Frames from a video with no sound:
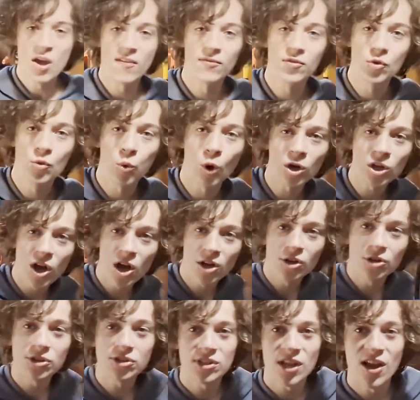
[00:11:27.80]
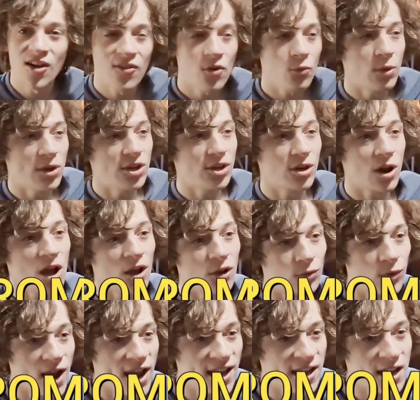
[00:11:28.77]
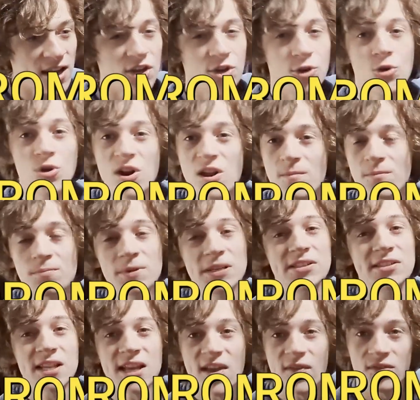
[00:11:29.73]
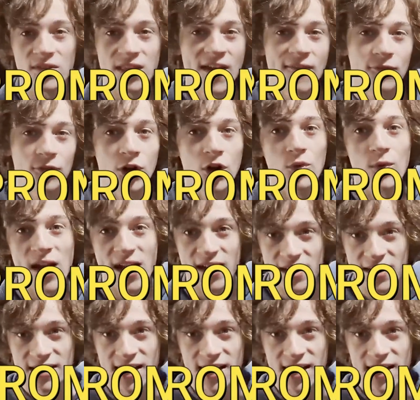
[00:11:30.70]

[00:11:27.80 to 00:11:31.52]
If you work on yourself when you're all right, you're gonna be saving that for a rainy